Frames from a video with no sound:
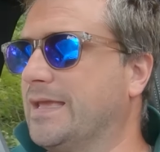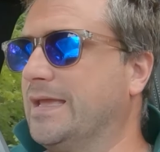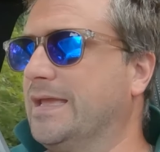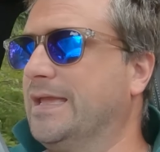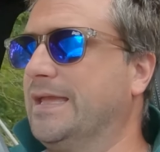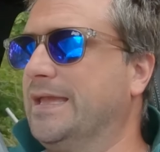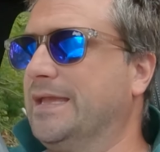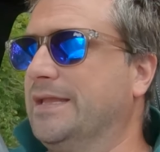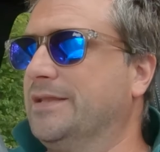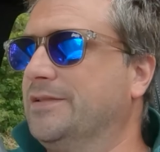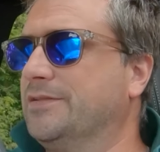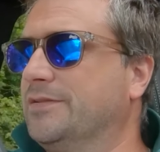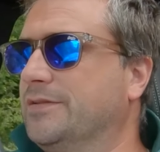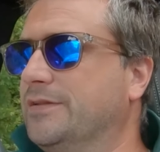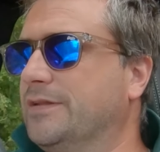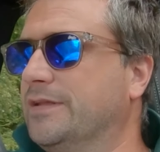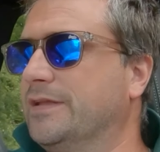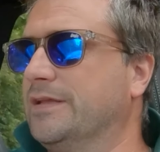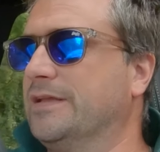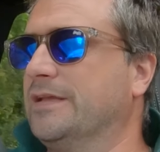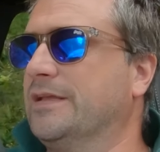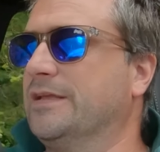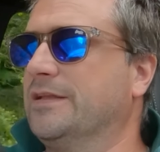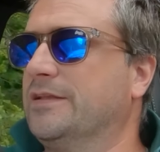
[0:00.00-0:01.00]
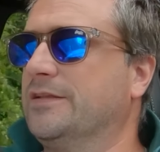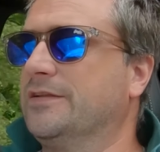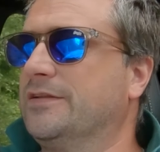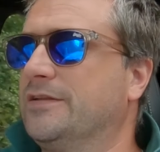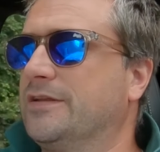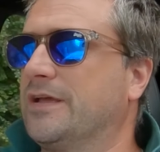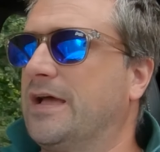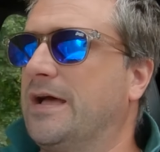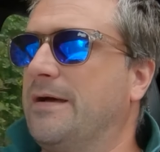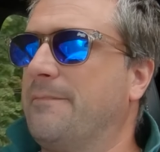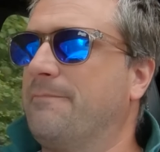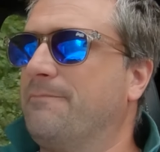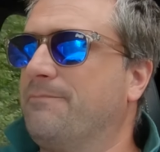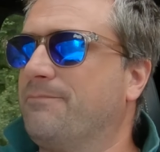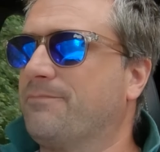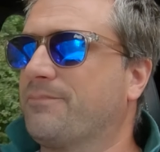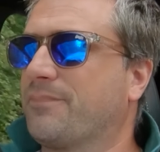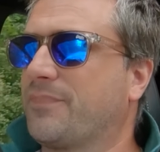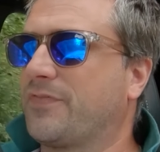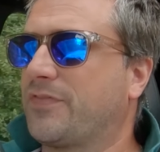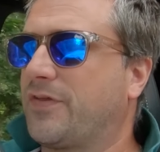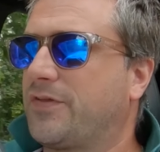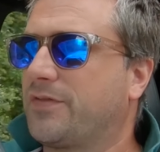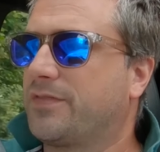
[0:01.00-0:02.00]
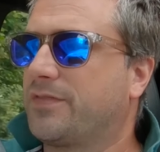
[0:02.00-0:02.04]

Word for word: in and um,